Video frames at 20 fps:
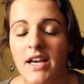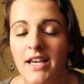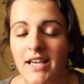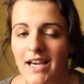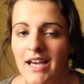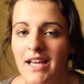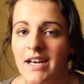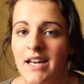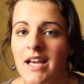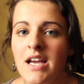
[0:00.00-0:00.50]

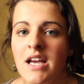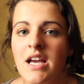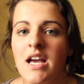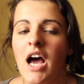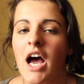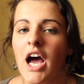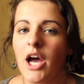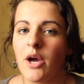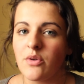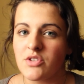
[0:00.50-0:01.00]

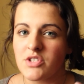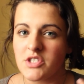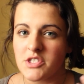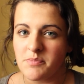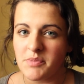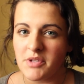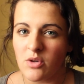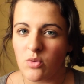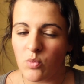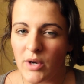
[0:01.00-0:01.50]
Again, I would
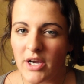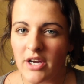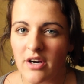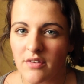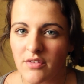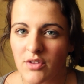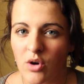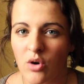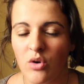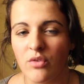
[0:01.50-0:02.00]
just be
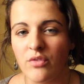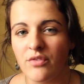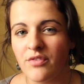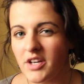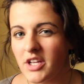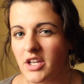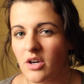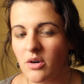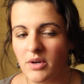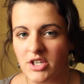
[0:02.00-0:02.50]
aware of the whole
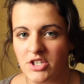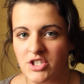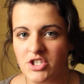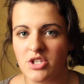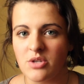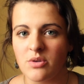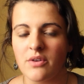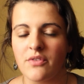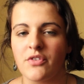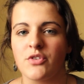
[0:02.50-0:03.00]
video
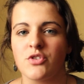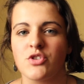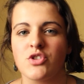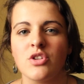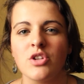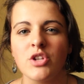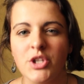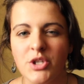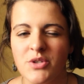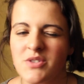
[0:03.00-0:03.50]
issue if you're
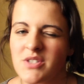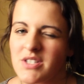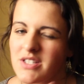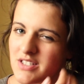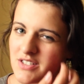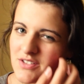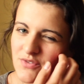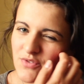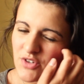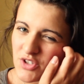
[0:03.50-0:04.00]
using
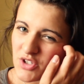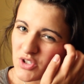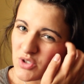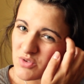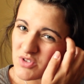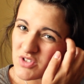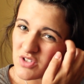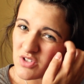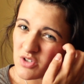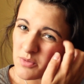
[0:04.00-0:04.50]
this for
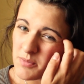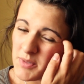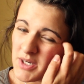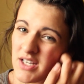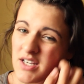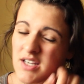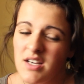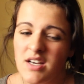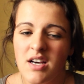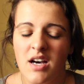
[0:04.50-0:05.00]
YouTube.
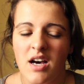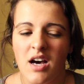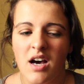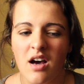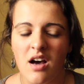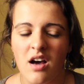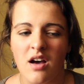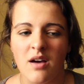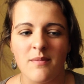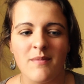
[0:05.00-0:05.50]

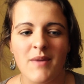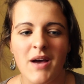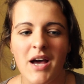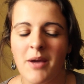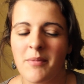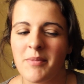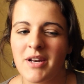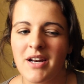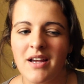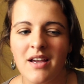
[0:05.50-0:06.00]

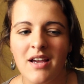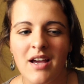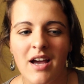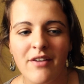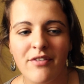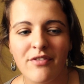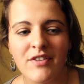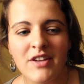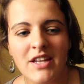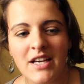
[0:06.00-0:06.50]
I mean,
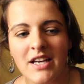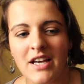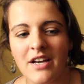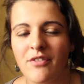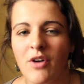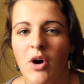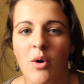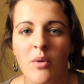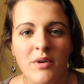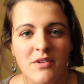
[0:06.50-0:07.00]
I feel like
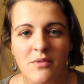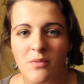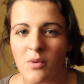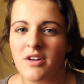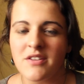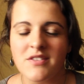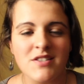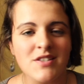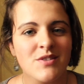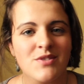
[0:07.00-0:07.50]
I've always
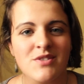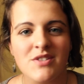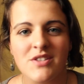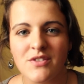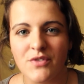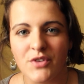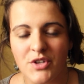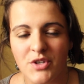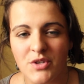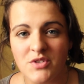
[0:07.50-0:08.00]
wanted to use
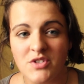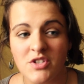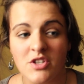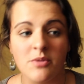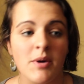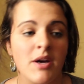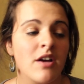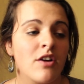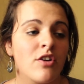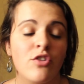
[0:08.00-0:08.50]
this for
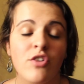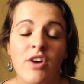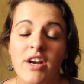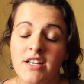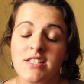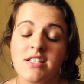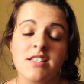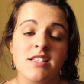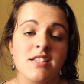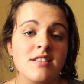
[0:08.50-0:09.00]
YouTube.
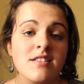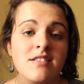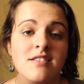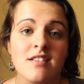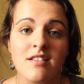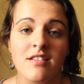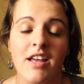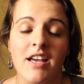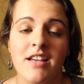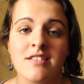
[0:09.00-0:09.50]
Granted, this is
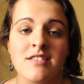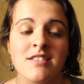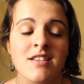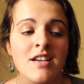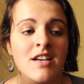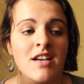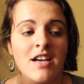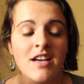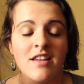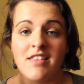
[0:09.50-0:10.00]
the lens
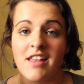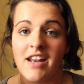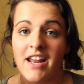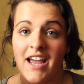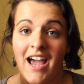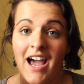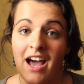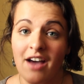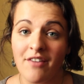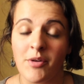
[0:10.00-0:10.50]
that I
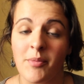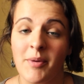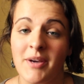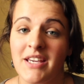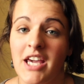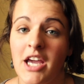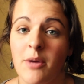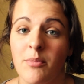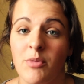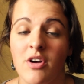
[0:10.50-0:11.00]
have on my
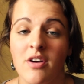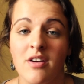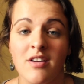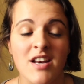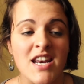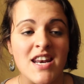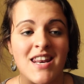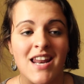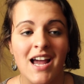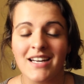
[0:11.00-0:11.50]
camera
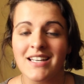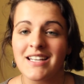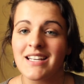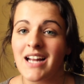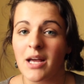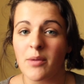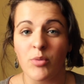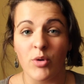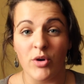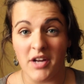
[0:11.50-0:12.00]

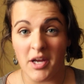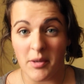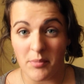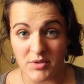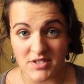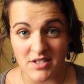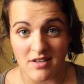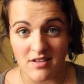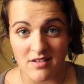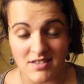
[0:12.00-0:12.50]

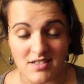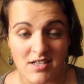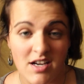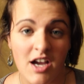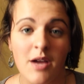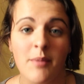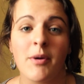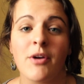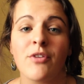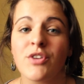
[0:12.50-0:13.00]
99.9% of the
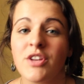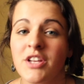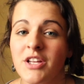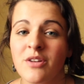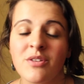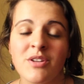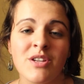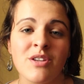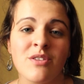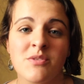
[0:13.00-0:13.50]
time. I really
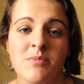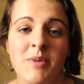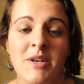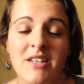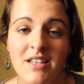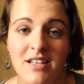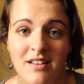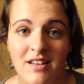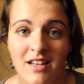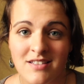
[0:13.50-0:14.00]
only use my
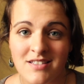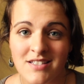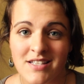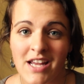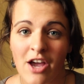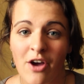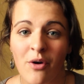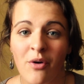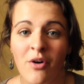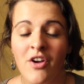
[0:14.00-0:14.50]
kit lens
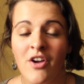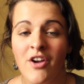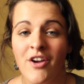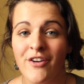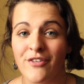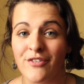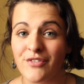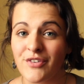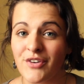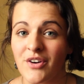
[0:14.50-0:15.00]
now
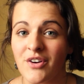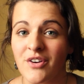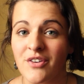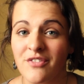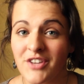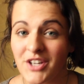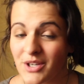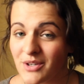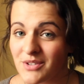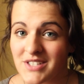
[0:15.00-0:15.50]
for
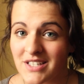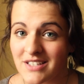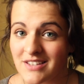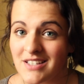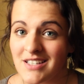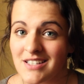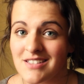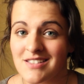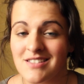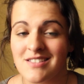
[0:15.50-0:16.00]
videos like
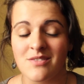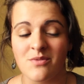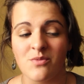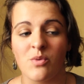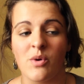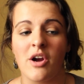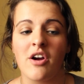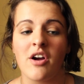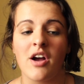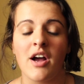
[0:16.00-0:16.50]
this,
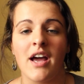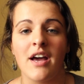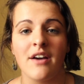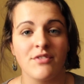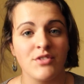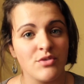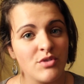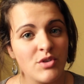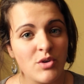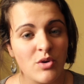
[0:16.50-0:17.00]
where I
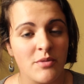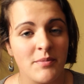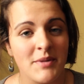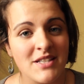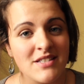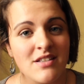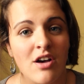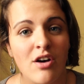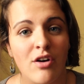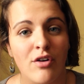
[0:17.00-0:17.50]
have to record
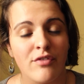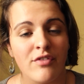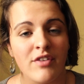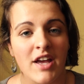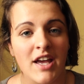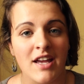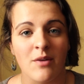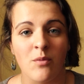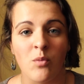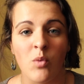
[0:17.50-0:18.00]
myself
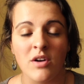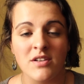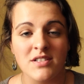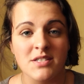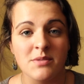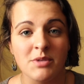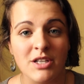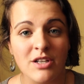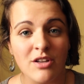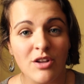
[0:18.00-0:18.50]
and want
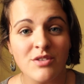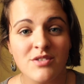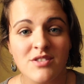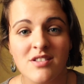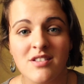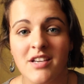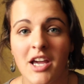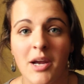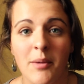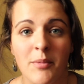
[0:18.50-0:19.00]
to be close
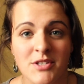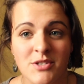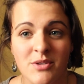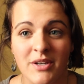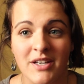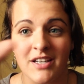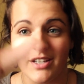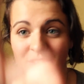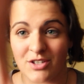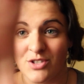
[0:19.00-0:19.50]
to the camera so
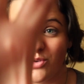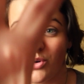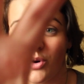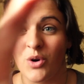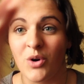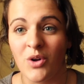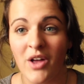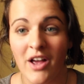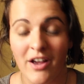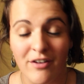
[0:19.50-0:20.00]
I can
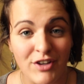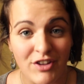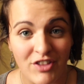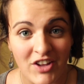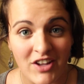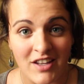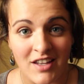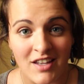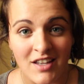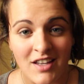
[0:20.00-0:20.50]
control
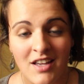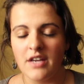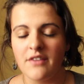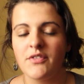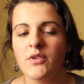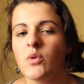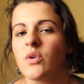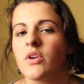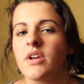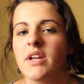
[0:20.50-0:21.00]
everything.
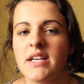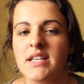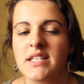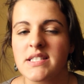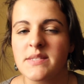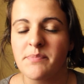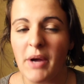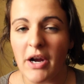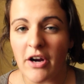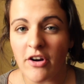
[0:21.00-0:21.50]
If you were to
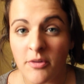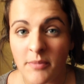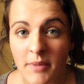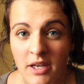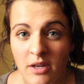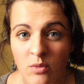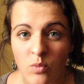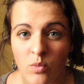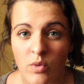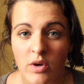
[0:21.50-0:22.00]

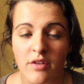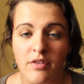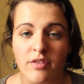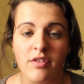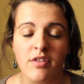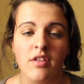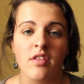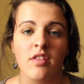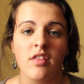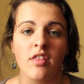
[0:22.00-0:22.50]
experiment
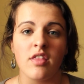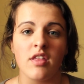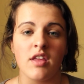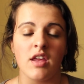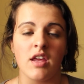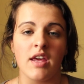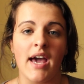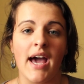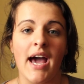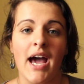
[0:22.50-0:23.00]
with
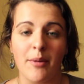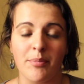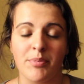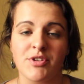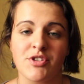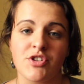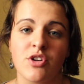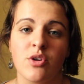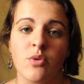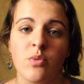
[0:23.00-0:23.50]
the the
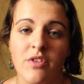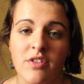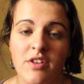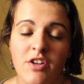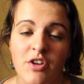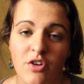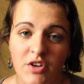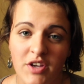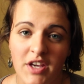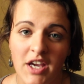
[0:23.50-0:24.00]
aperture
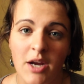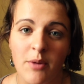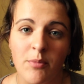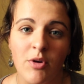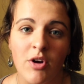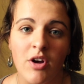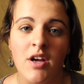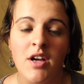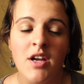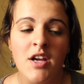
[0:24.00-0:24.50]
within your
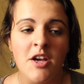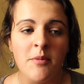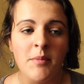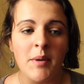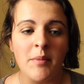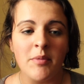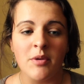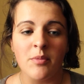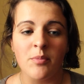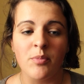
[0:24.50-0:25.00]
camera,
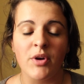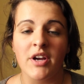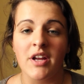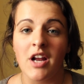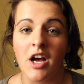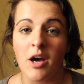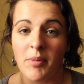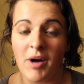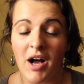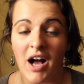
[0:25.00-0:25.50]
maybe to bring
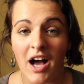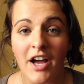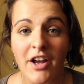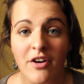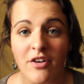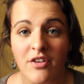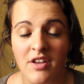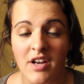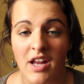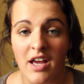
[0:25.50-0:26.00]
it up
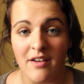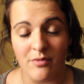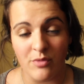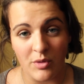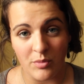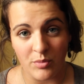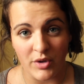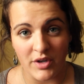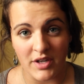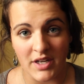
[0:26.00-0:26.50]
higher than
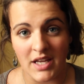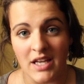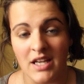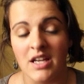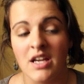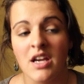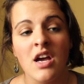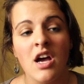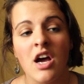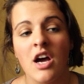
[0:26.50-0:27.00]

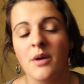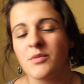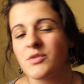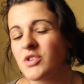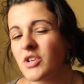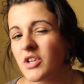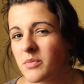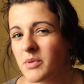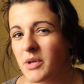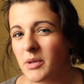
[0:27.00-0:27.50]
f1.8. I'm
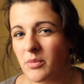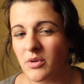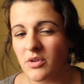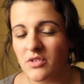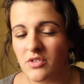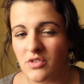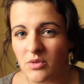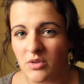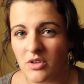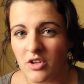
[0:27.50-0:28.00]
sure you'd be able
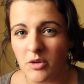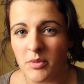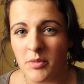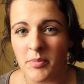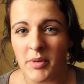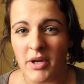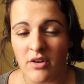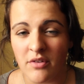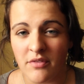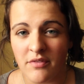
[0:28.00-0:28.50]
to do a little
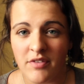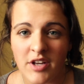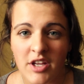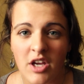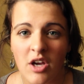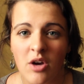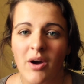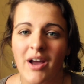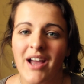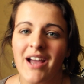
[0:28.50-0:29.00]
bit better in
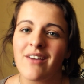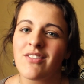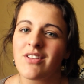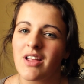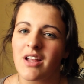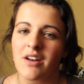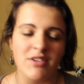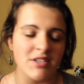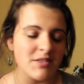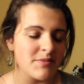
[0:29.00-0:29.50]
video. I have a
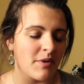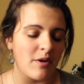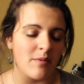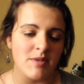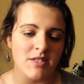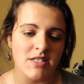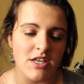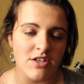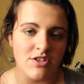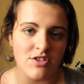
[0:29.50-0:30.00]
lot of
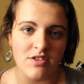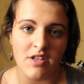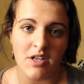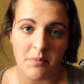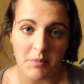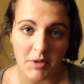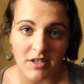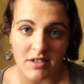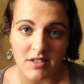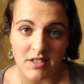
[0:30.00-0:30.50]
experimentation that
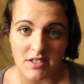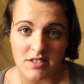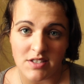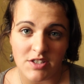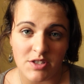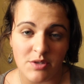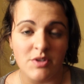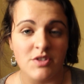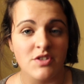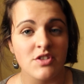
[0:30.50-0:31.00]
I'm going to need to
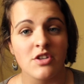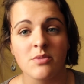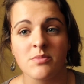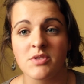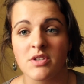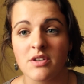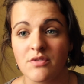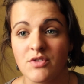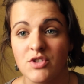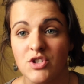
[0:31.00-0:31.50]
do in
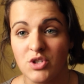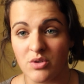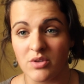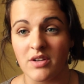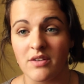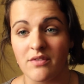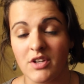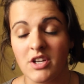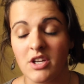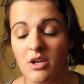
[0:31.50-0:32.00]
terms of
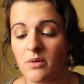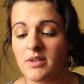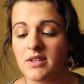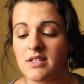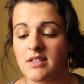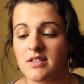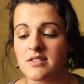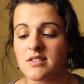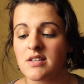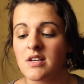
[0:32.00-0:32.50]
shooting video
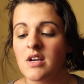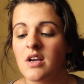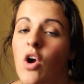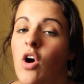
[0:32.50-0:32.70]
with this.